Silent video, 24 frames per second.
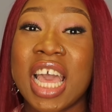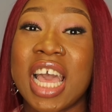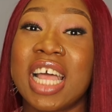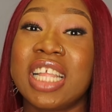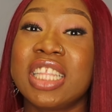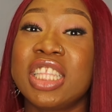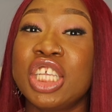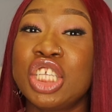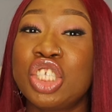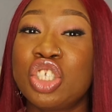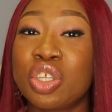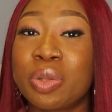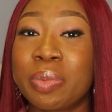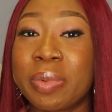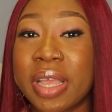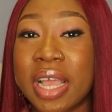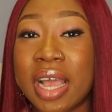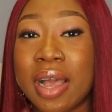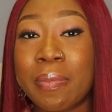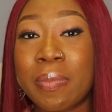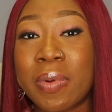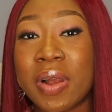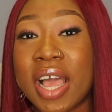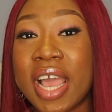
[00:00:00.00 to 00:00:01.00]
and this should be
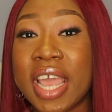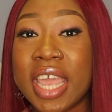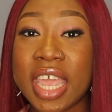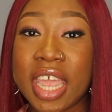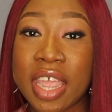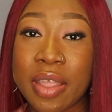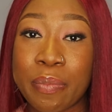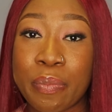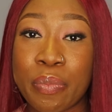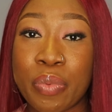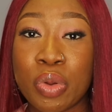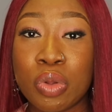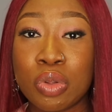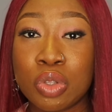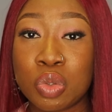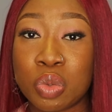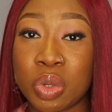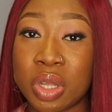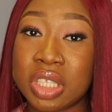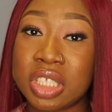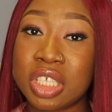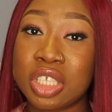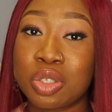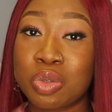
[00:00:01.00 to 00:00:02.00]
applied April
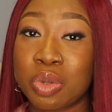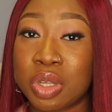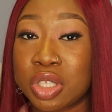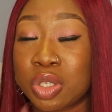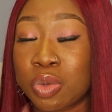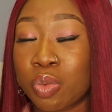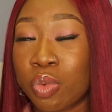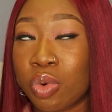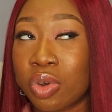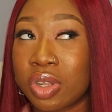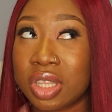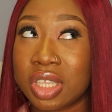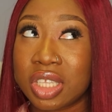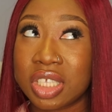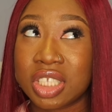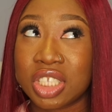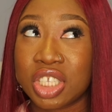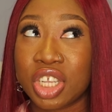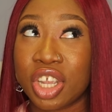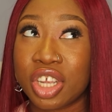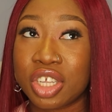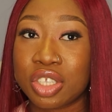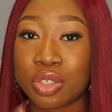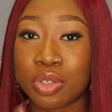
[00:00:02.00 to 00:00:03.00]
2021
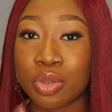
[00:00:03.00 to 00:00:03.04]
this year.